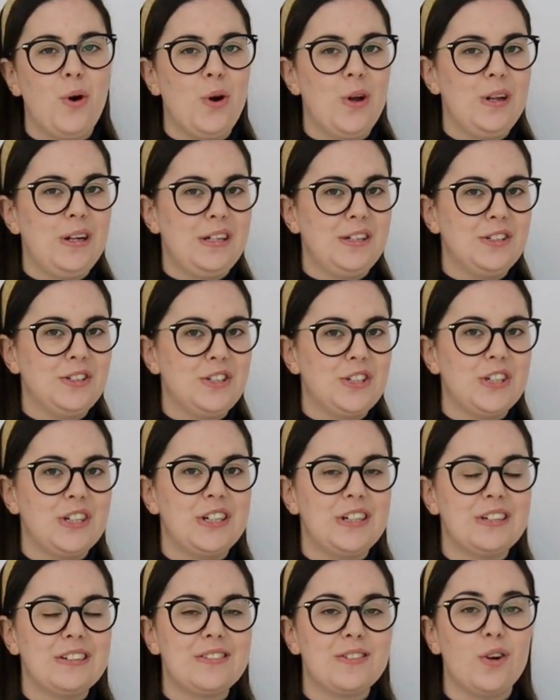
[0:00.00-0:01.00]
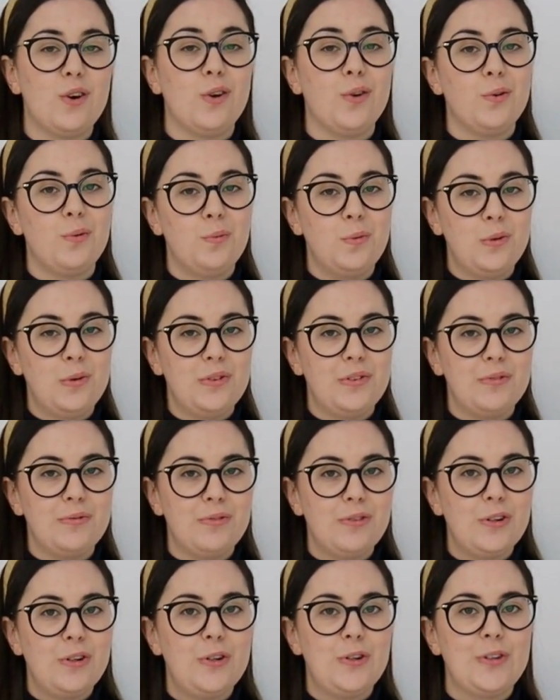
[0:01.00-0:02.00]
oil and dirt on walls
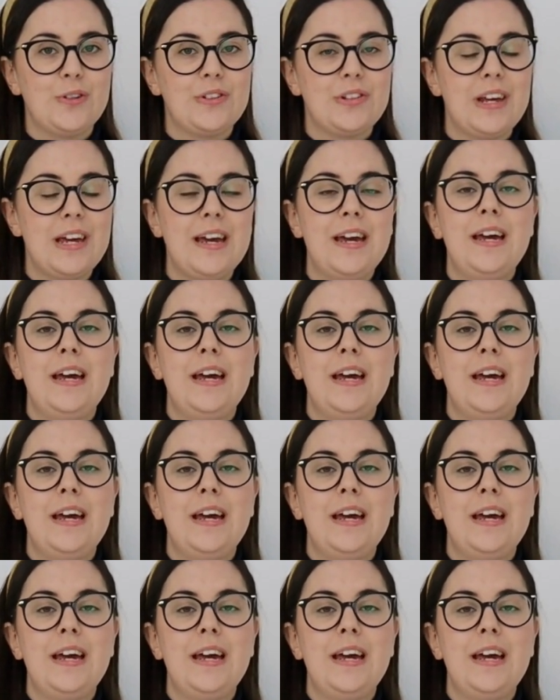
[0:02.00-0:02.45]
and floors.